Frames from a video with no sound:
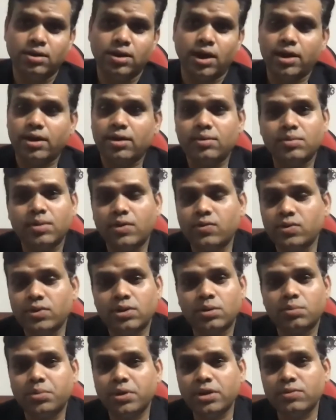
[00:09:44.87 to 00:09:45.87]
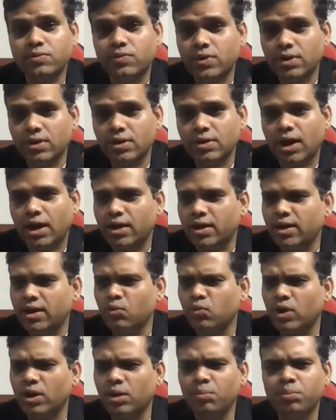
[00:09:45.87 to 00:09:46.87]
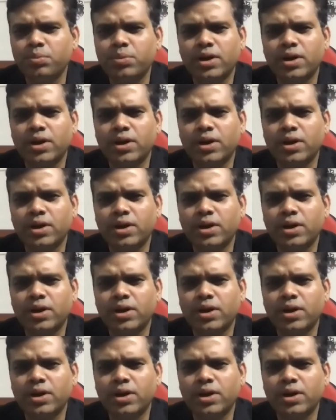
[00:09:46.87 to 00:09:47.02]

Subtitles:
I was surprised very hardly one,